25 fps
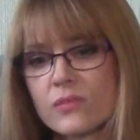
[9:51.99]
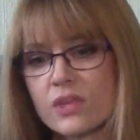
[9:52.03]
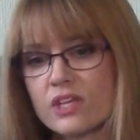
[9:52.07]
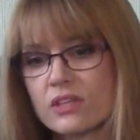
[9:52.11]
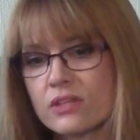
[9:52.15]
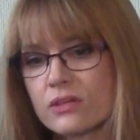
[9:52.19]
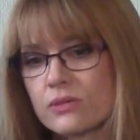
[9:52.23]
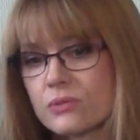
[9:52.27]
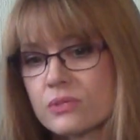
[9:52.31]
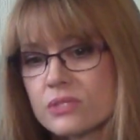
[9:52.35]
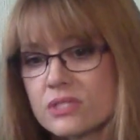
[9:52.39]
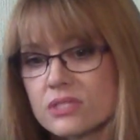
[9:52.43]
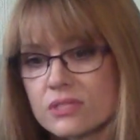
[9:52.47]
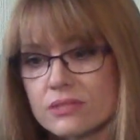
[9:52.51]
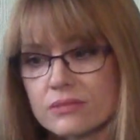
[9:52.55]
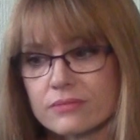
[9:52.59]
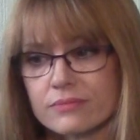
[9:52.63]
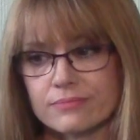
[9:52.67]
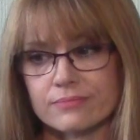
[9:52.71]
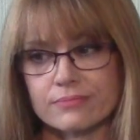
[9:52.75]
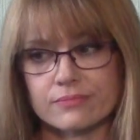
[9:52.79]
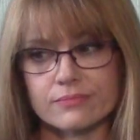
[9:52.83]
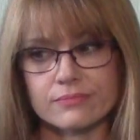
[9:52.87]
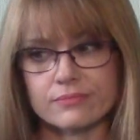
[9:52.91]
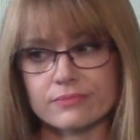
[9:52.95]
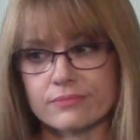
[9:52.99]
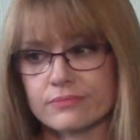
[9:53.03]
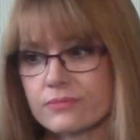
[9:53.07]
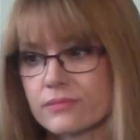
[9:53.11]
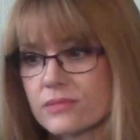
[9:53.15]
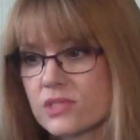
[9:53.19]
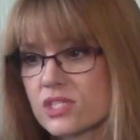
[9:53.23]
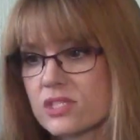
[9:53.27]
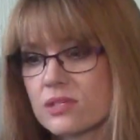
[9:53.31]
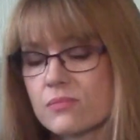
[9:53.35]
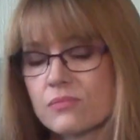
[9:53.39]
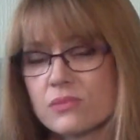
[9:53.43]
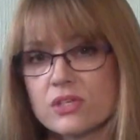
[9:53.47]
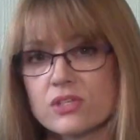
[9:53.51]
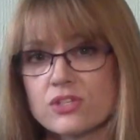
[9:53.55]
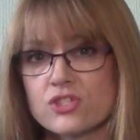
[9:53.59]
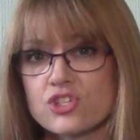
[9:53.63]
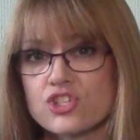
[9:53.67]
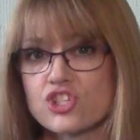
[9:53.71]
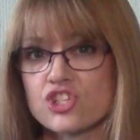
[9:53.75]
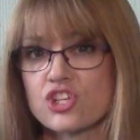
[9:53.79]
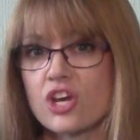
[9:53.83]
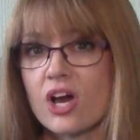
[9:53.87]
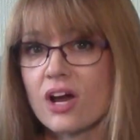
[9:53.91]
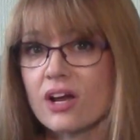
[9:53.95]
There was something
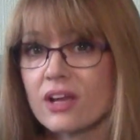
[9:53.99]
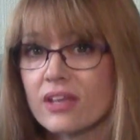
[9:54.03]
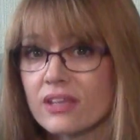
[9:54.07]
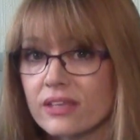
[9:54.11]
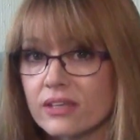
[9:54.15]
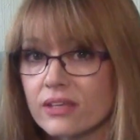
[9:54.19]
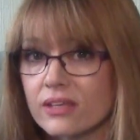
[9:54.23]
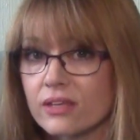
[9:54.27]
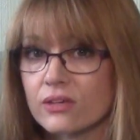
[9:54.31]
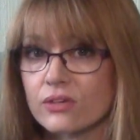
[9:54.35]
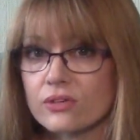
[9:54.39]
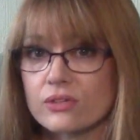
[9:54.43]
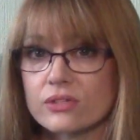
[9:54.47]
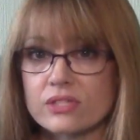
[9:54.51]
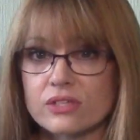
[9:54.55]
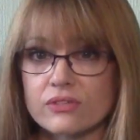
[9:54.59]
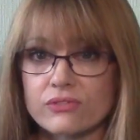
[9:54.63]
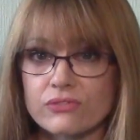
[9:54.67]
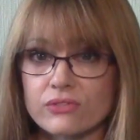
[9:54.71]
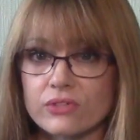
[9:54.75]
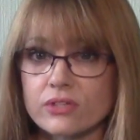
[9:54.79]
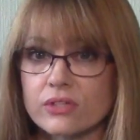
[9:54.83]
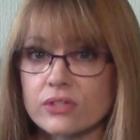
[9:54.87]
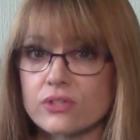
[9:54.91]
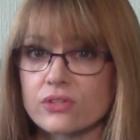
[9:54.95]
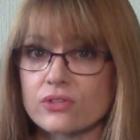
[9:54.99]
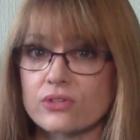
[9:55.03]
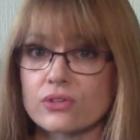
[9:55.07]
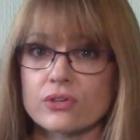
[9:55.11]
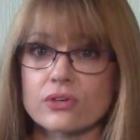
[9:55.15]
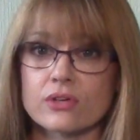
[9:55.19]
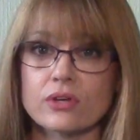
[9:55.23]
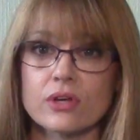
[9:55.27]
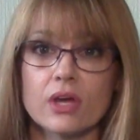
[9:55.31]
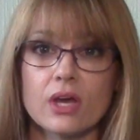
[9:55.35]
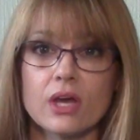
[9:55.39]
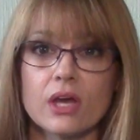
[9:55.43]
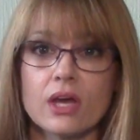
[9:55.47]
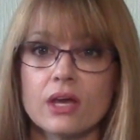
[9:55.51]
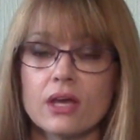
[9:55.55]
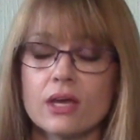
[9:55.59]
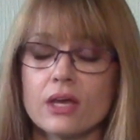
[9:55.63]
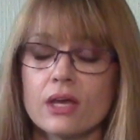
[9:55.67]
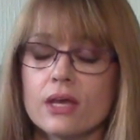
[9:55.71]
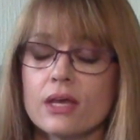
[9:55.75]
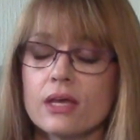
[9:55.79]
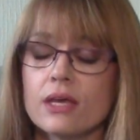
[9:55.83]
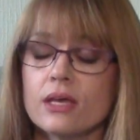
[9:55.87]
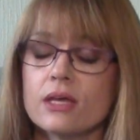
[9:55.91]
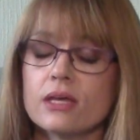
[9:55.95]
shocking or different, or
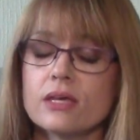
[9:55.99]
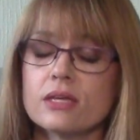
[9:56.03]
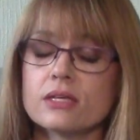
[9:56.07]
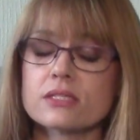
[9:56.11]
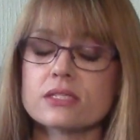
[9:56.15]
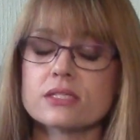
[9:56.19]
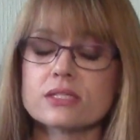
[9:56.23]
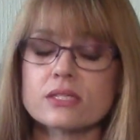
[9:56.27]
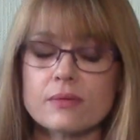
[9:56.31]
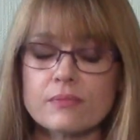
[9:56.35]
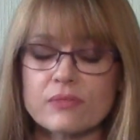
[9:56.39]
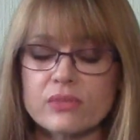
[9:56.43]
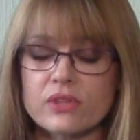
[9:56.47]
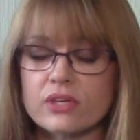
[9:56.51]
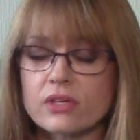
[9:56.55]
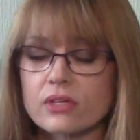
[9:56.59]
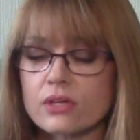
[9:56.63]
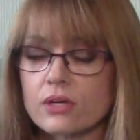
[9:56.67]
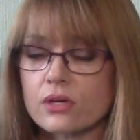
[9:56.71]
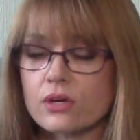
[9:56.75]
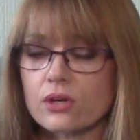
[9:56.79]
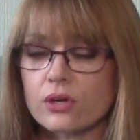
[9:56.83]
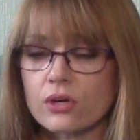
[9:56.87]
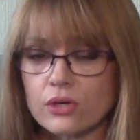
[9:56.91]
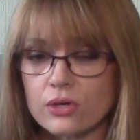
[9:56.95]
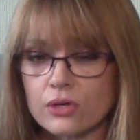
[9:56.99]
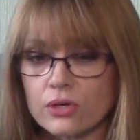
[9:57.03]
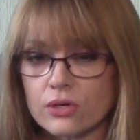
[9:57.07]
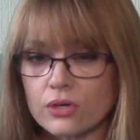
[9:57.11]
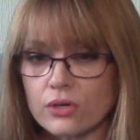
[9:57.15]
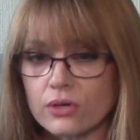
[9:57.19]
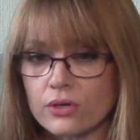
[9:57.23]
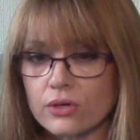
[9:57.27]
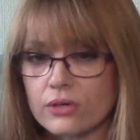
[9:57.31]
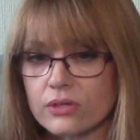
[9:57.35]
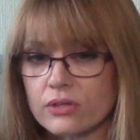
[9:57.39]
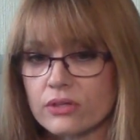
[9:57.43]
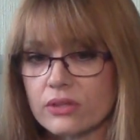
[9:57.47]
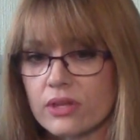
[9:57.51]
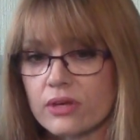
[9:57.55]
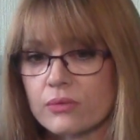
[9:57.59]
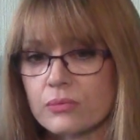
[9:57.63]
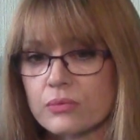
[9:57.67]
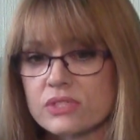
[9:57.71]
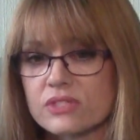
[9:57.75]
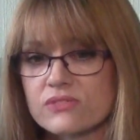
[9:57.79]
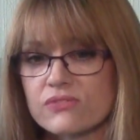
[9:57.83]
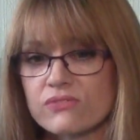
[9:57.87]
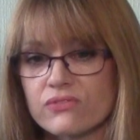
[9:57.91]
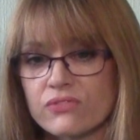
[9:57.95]
something occurred that
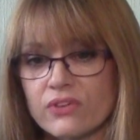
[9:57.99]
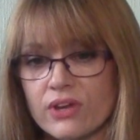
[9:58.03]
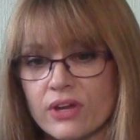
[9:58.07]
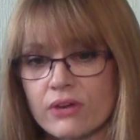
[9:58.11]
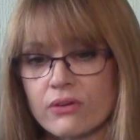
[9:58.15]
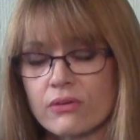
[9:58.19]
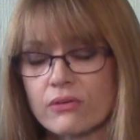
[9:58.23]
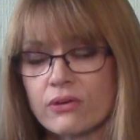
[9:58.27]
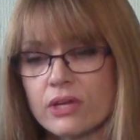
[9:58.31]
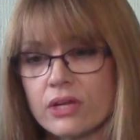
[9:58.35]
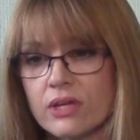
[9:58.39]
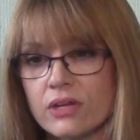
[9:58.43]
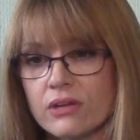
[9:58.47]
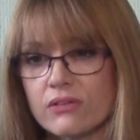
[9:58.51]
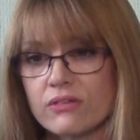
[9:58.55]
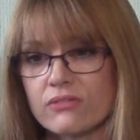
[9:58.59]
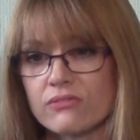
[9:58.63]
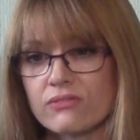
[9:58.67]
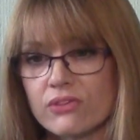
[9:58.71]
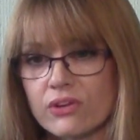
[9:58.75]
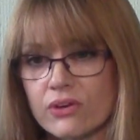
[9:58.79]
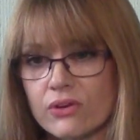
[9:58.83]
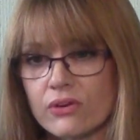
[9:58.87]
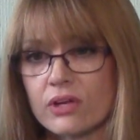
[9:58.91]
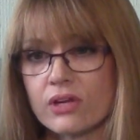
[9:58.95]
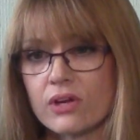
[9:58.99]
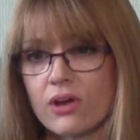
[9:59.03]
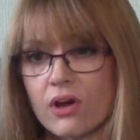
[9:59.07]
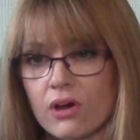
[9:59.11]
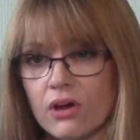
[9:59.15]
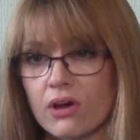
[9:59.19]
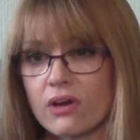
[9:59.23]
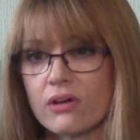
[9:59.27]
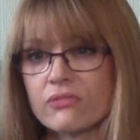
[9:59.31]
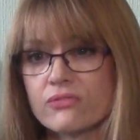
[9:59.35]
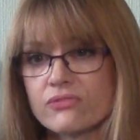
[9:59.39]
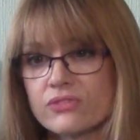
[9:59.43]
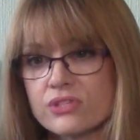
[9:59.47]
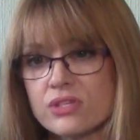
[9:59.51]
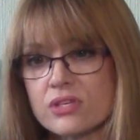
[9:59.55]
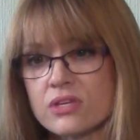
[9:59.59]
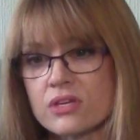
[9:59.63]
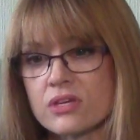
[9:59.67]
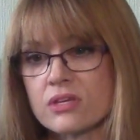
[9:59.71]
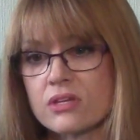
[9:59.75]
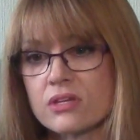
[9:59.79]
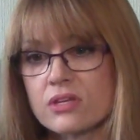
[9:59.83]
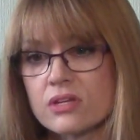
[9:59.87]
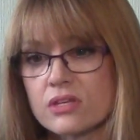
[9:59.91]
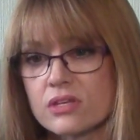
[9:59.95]
was very, very
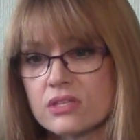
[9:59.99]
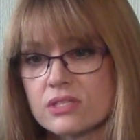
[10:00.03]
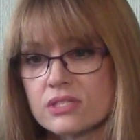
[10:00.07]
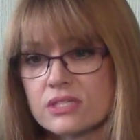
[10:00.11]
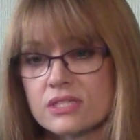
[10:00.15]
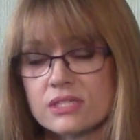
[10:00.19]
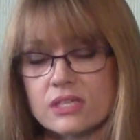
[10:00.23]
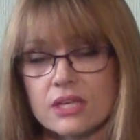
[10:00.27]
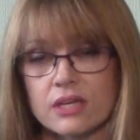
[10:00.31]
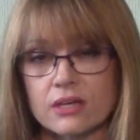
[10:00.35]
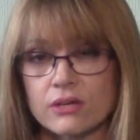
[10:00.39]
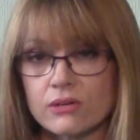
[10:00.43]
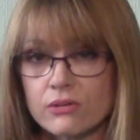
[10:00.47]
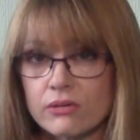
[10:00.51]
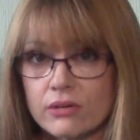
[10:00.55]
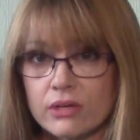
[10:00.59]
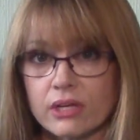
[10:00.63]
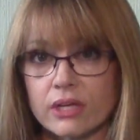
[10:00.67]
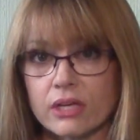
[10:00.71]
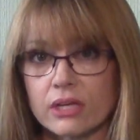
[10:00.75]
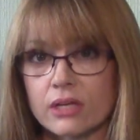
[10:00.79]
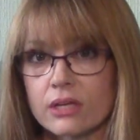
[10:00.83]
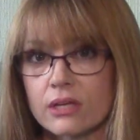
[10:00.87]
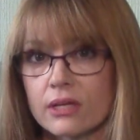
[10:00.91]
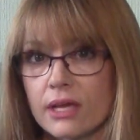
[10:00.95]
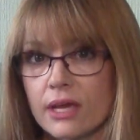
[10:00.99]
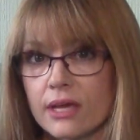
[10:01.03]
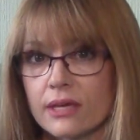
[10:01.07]
often scary.